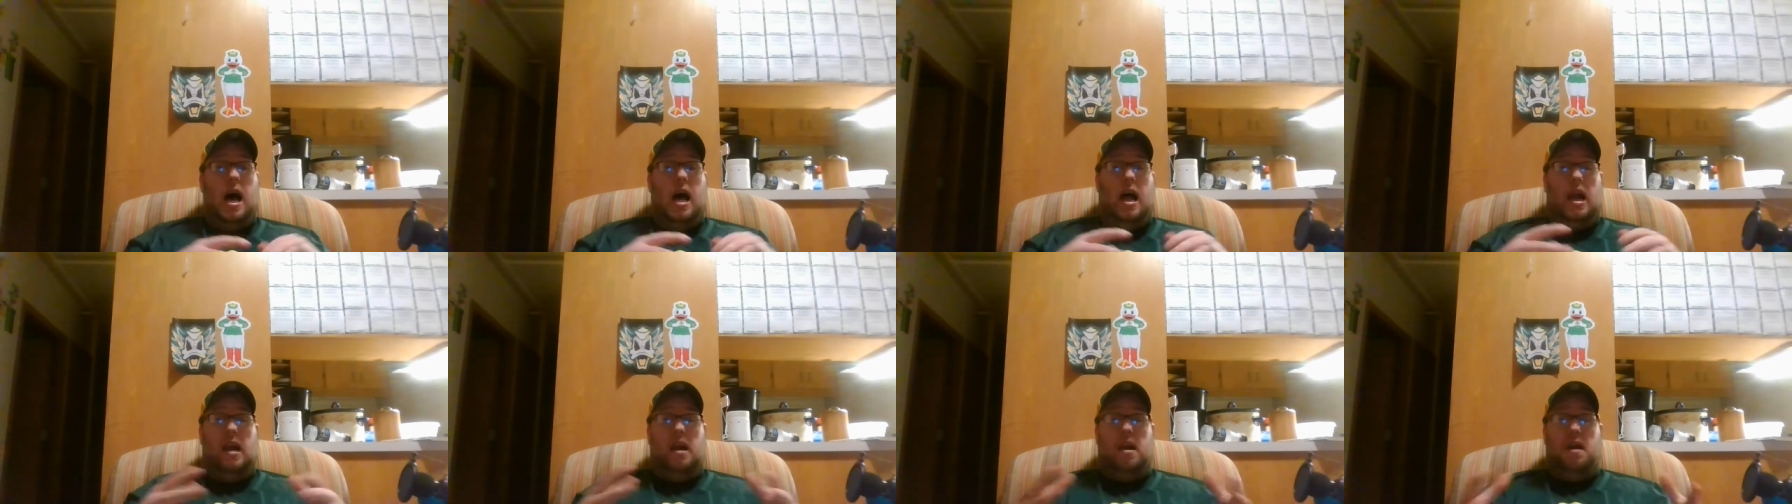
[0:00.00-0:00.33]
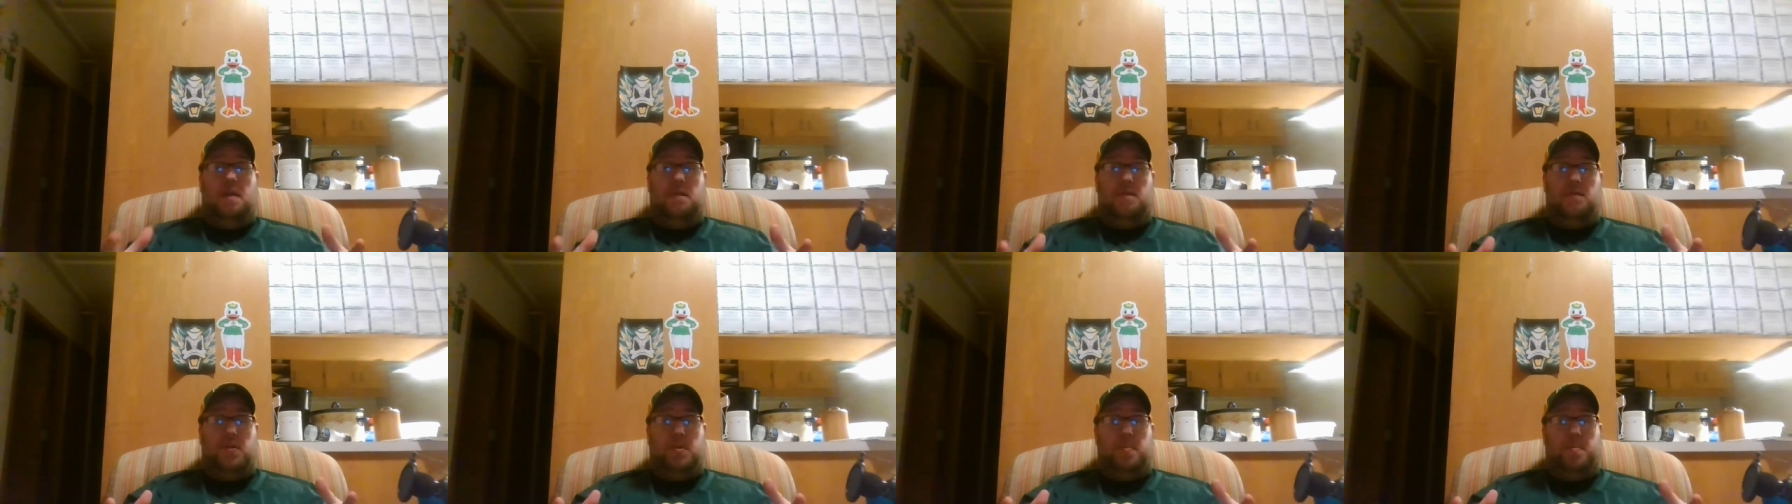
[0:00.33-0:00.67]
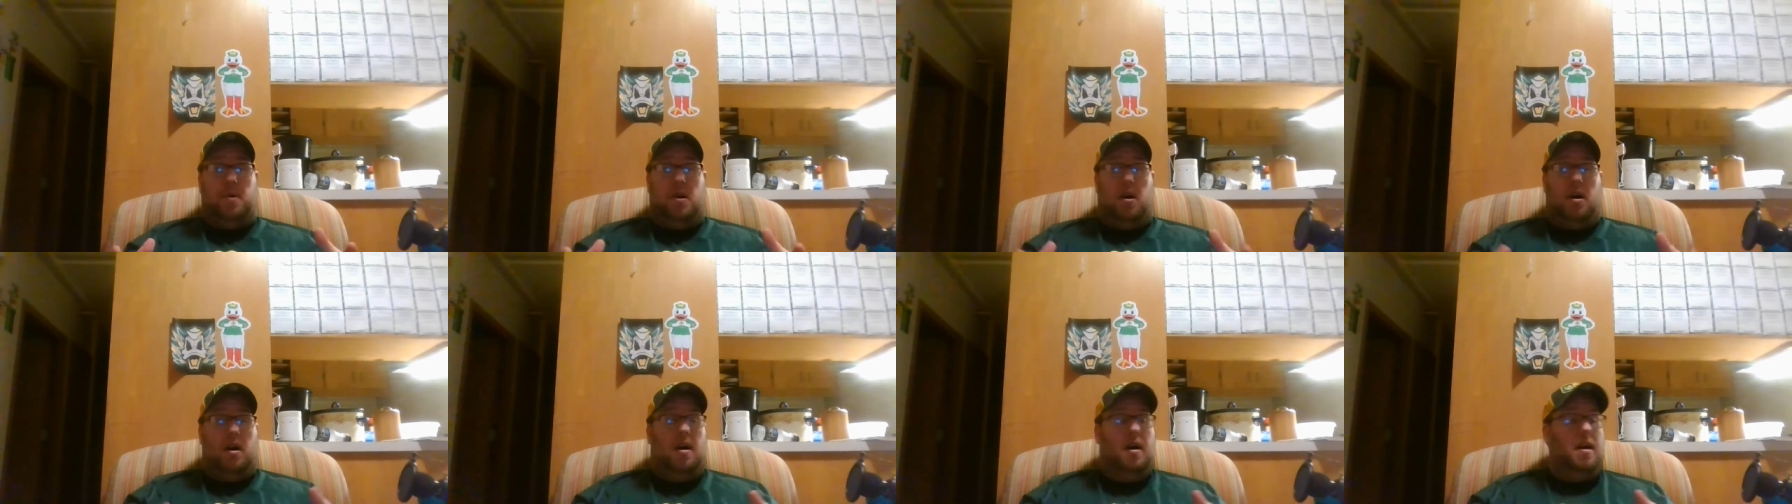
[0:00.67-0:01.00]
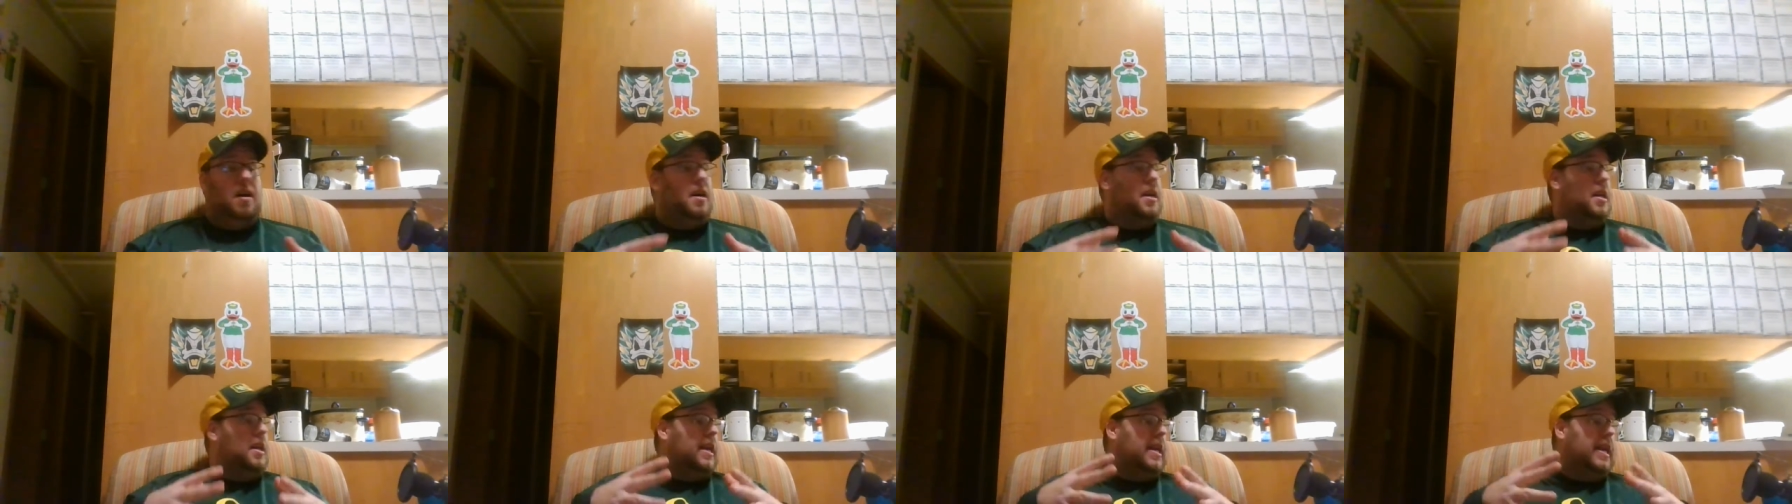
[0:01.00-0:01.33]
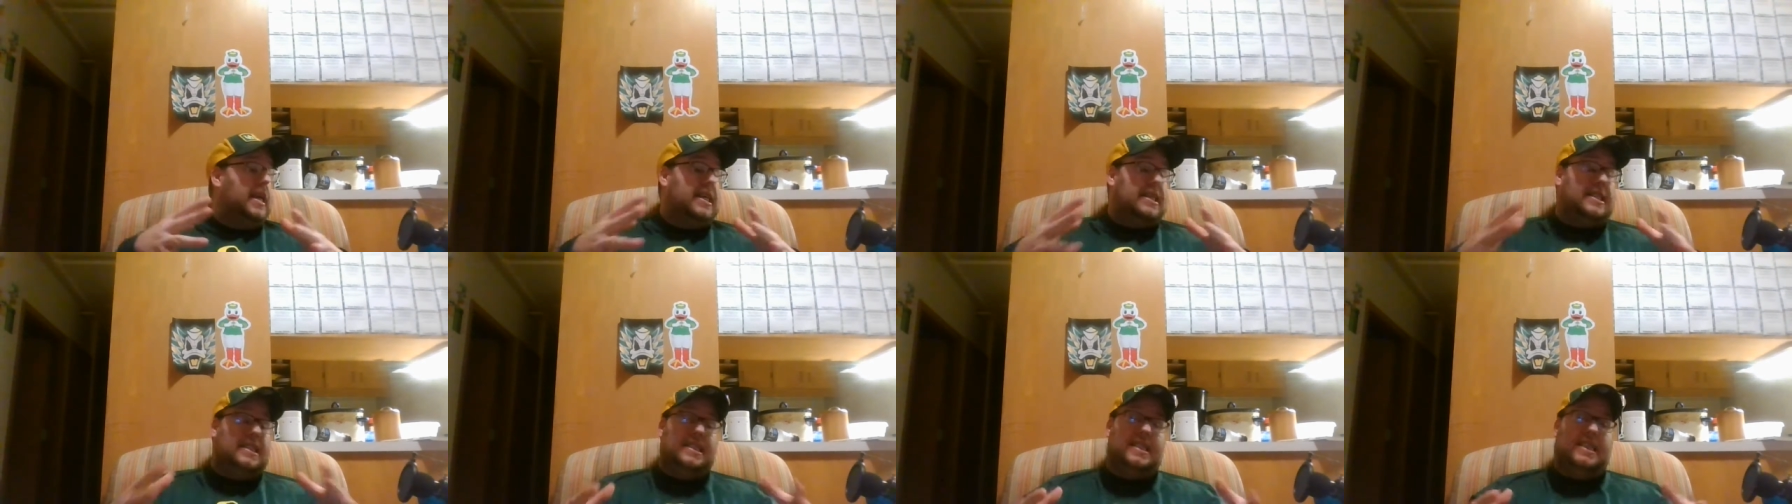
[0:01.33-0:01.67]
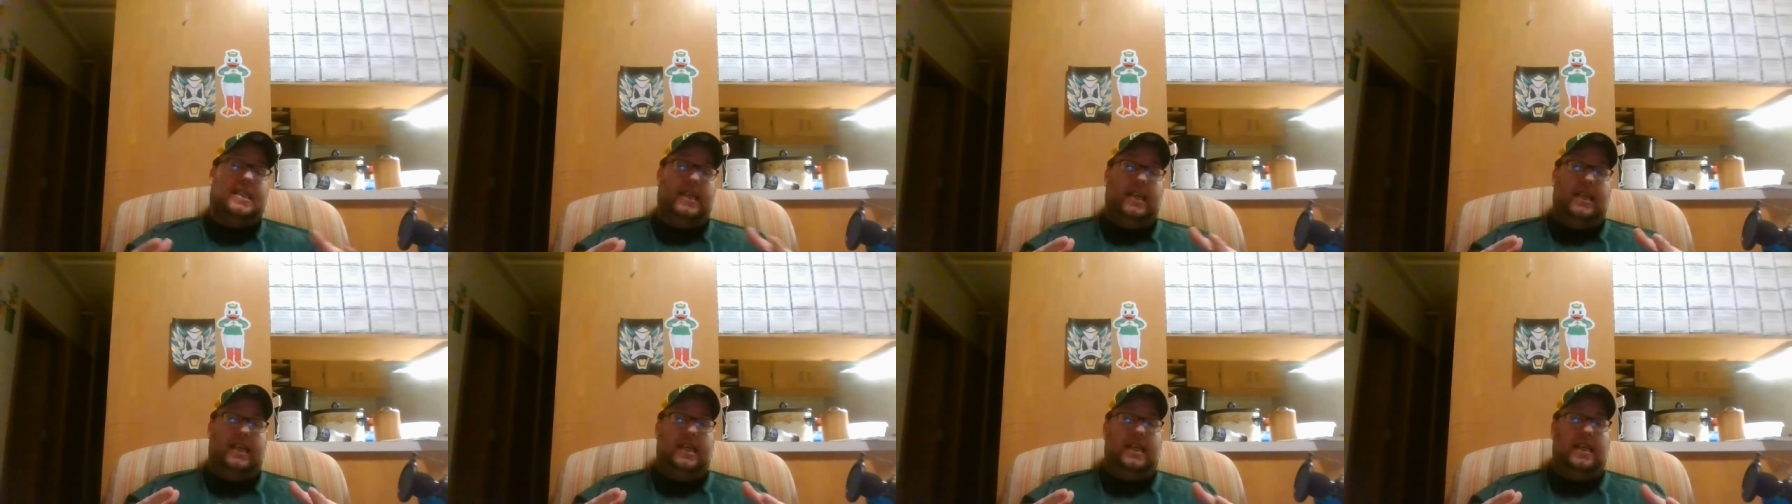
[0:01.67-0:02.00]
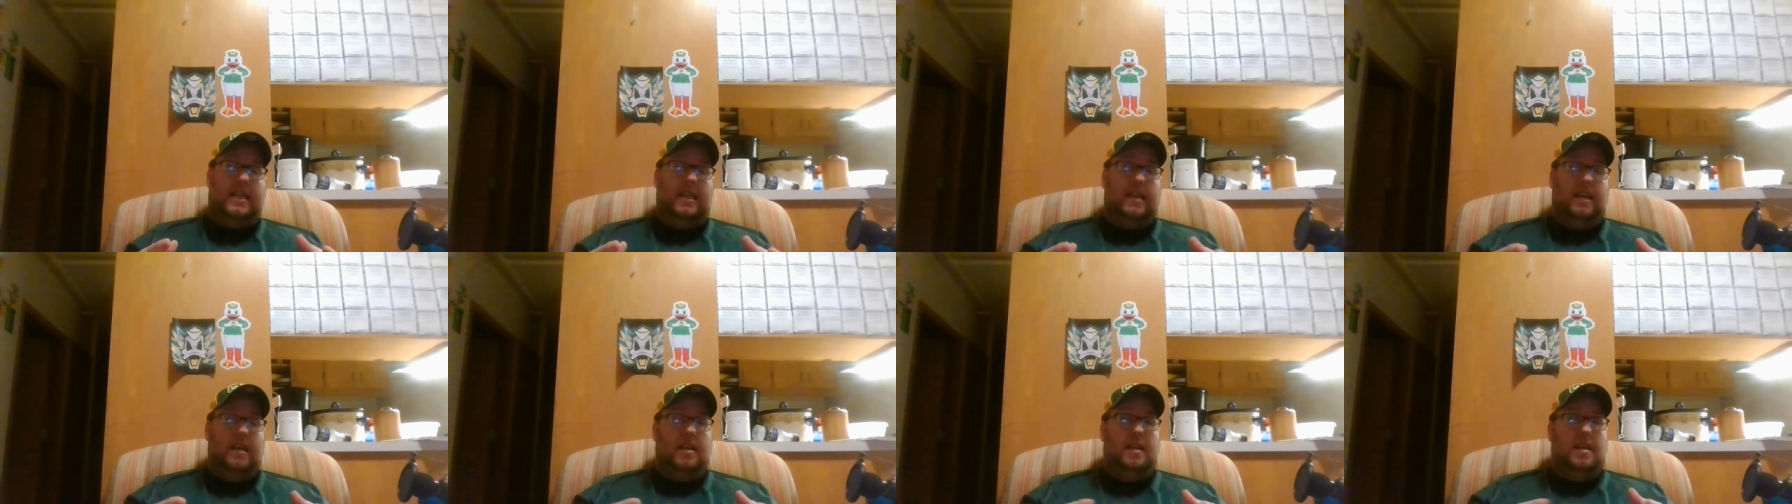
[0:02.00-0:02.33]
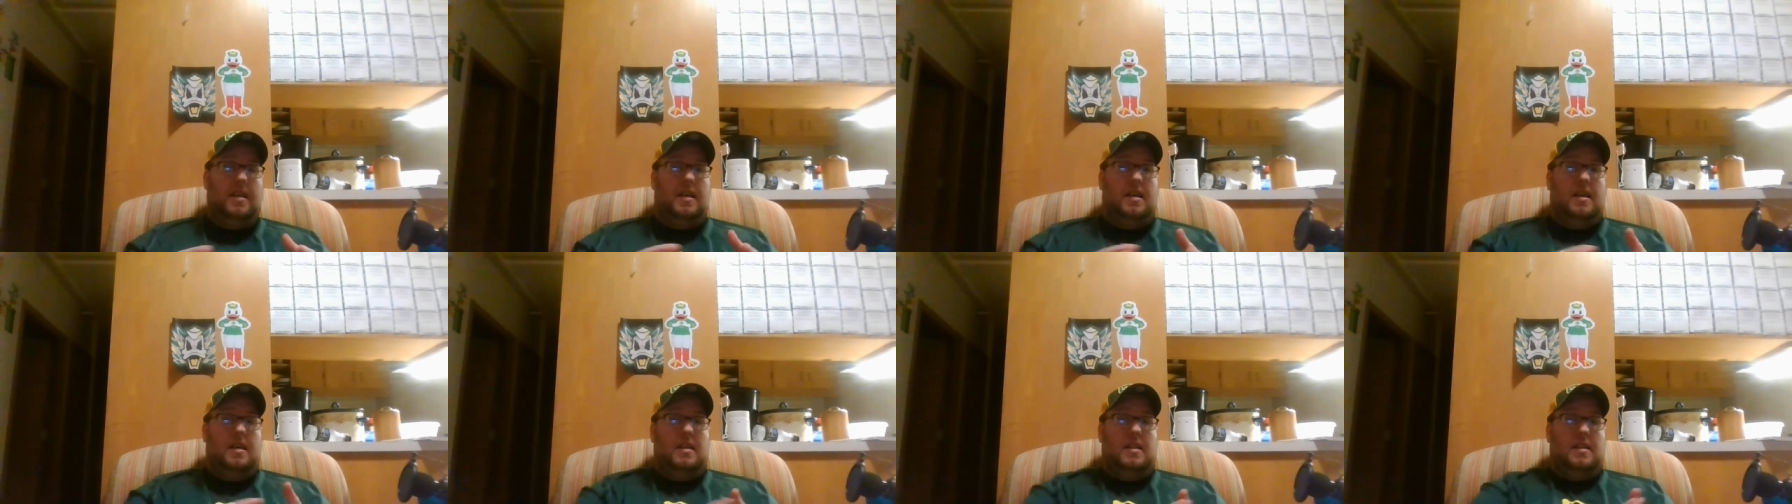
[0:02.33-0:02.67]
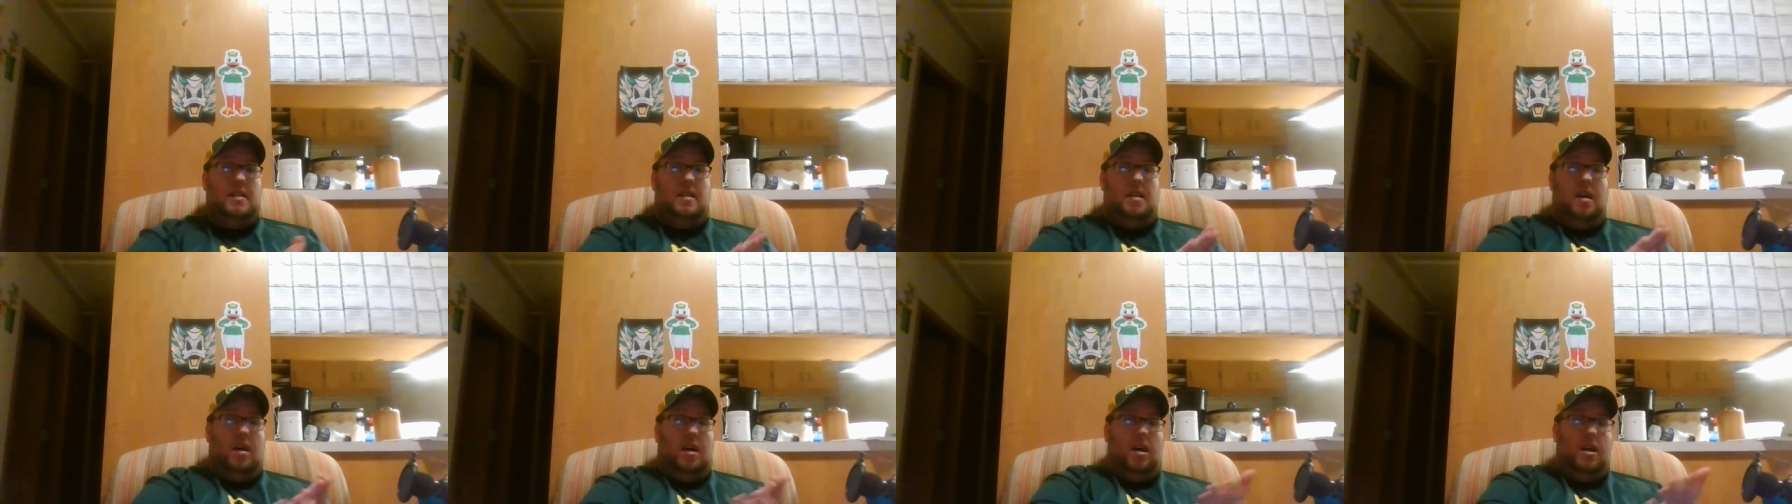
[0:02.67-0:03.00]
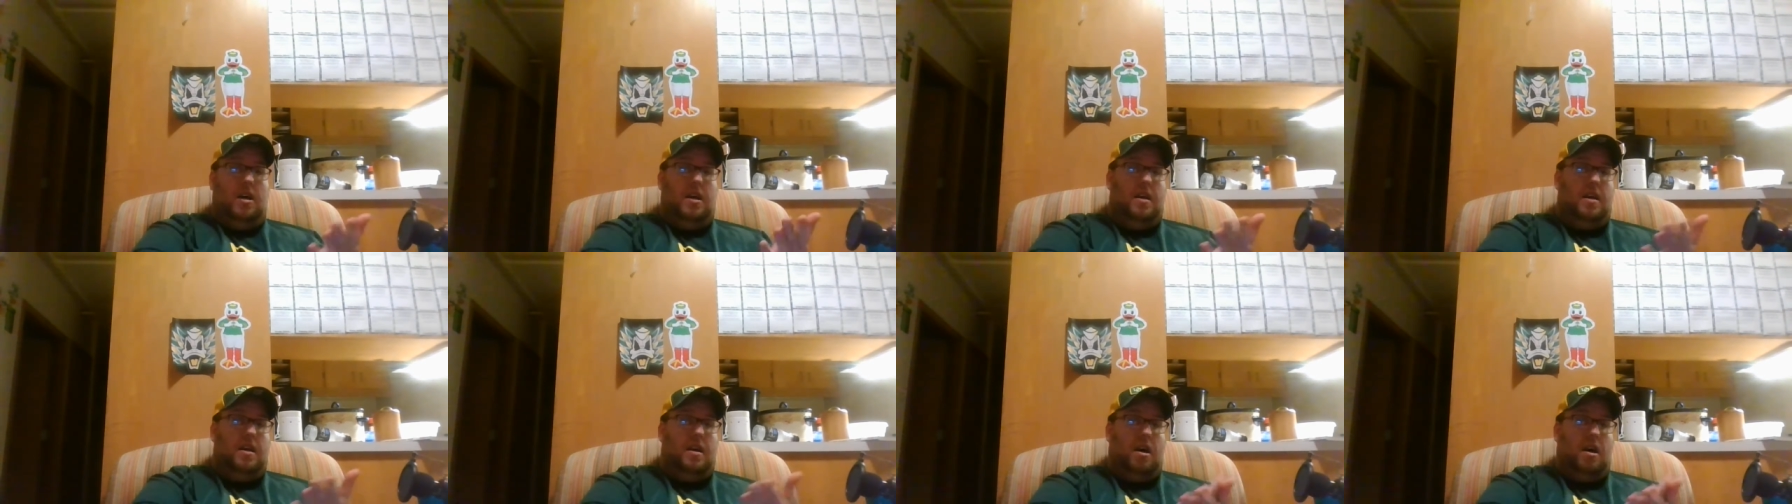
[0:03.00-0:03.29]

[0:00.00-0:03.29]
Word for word: I love football. Let's get it done.